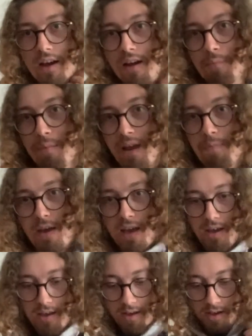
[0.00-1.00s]

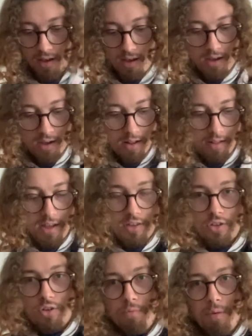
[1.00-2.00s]
Maybe
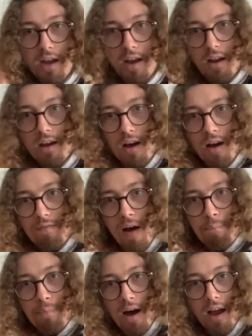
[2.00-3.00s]
this could be a
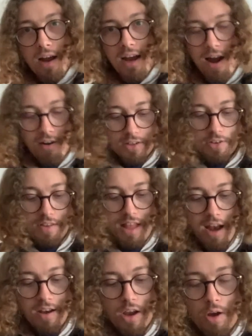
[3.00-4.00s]
vampire character, and
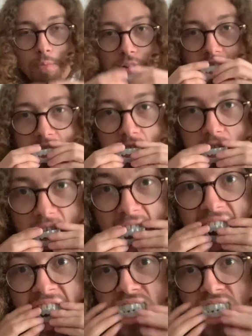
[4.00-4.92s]
then put the teeth in.